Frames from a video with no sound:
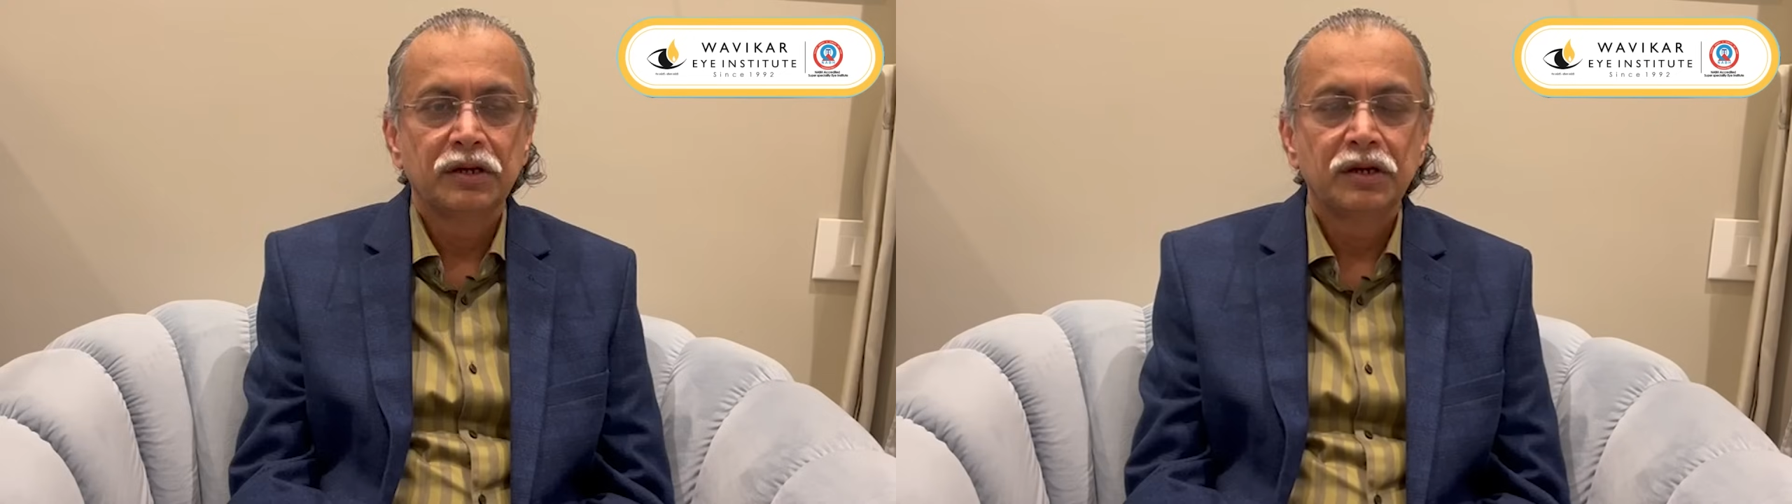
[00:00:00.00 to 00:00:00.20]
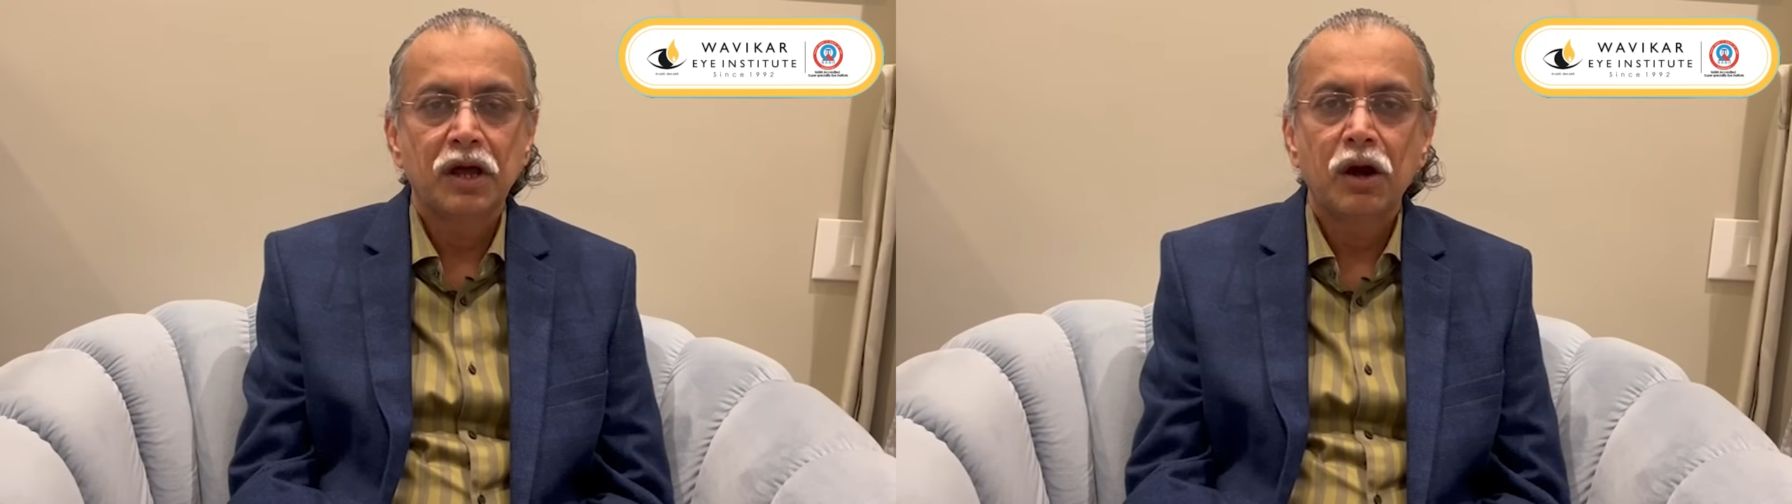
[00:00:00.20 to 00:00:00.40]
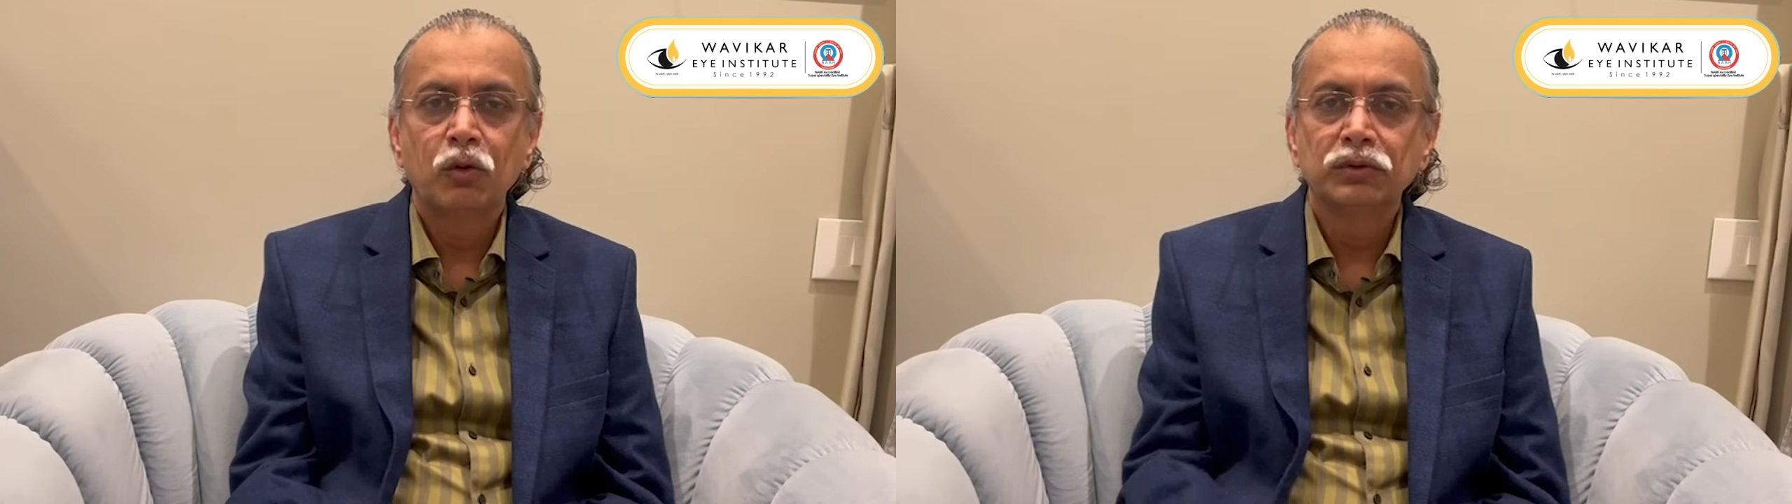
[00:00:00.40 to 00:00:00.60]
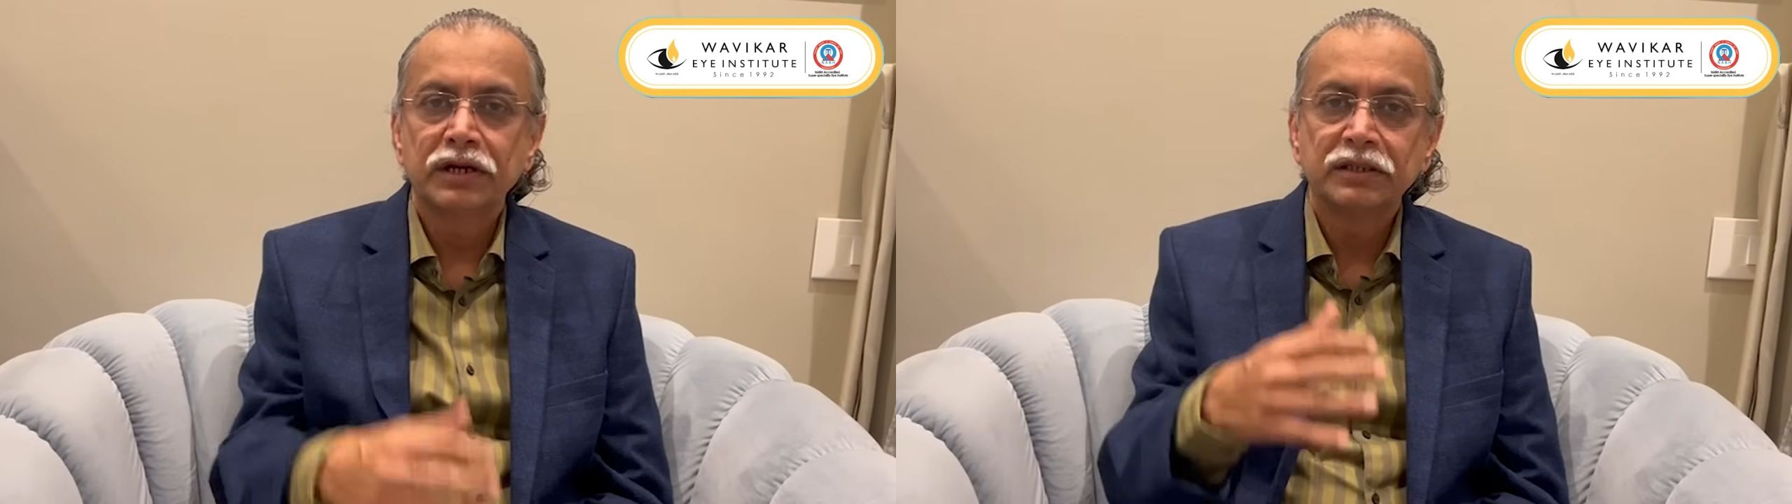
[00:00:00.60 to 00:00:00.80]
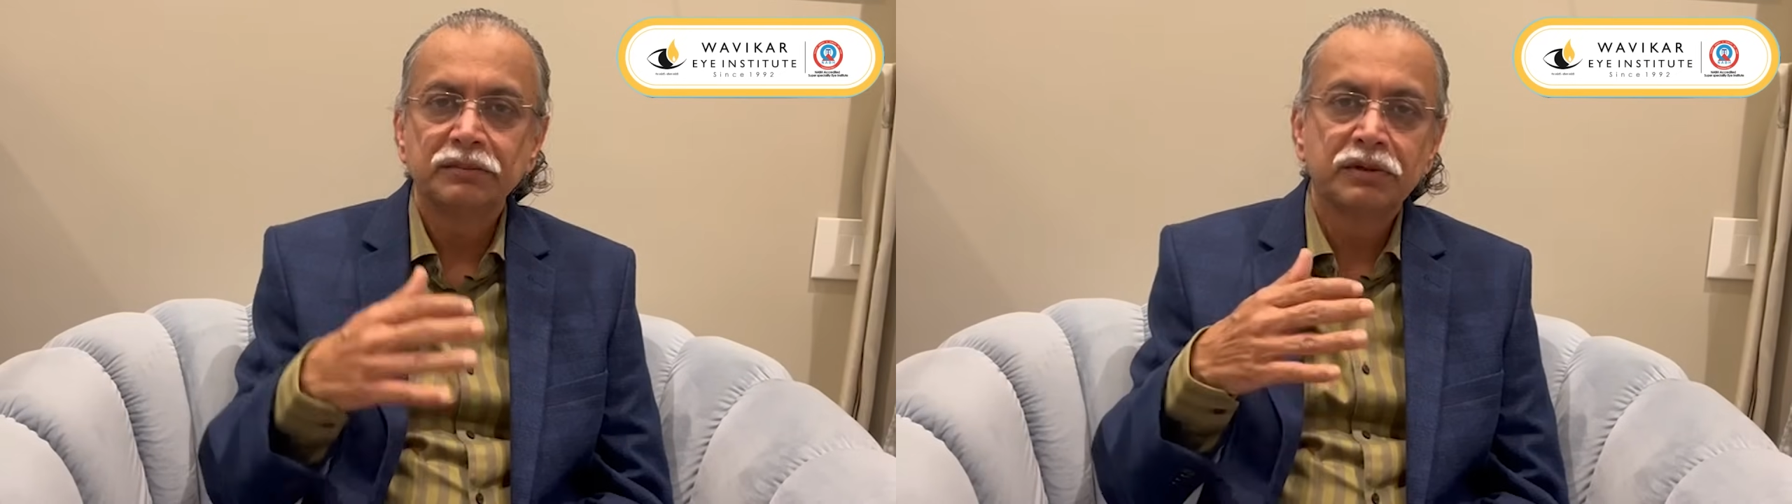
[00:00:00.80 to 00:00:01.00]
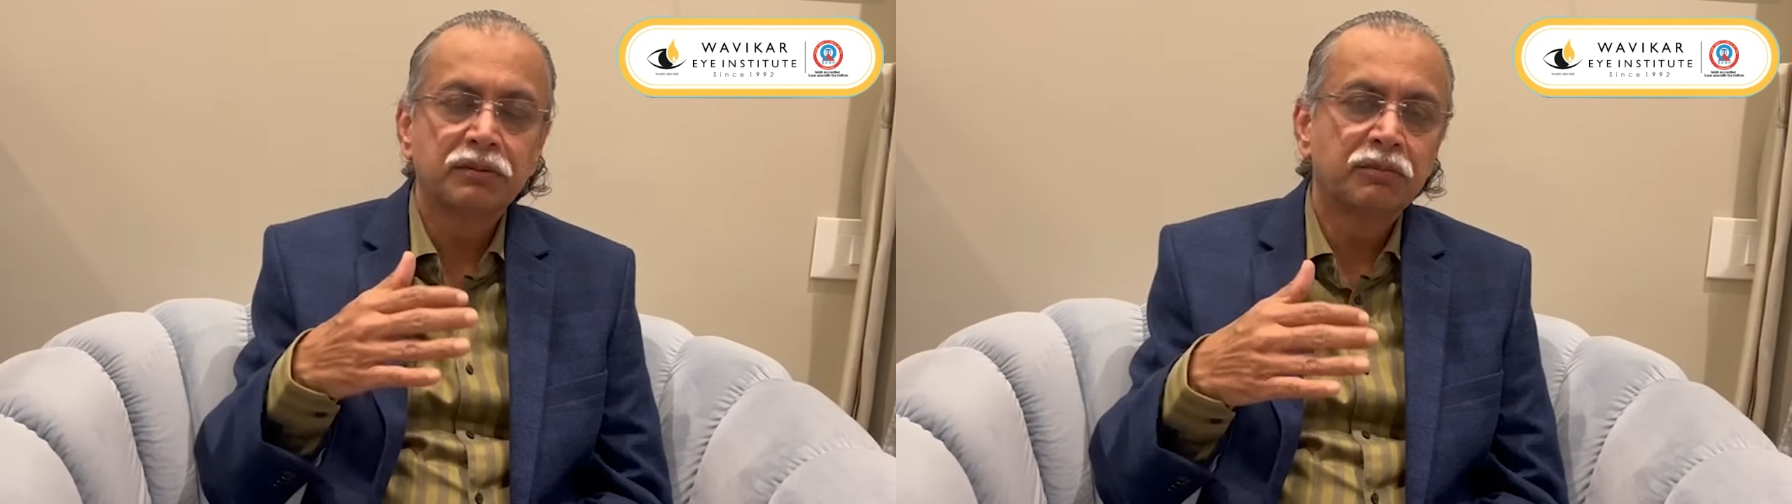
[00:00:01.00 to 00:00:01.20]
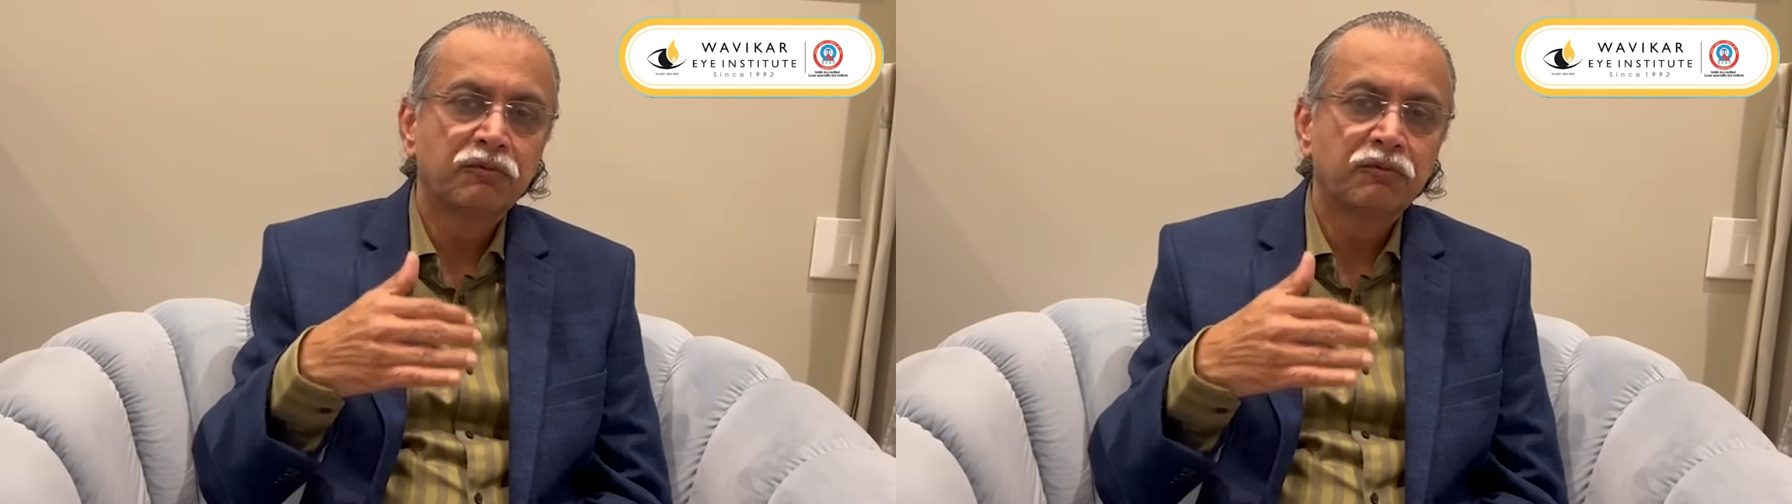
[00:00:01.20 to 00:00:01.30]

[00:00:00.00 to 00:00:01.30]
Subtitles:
Now that has become a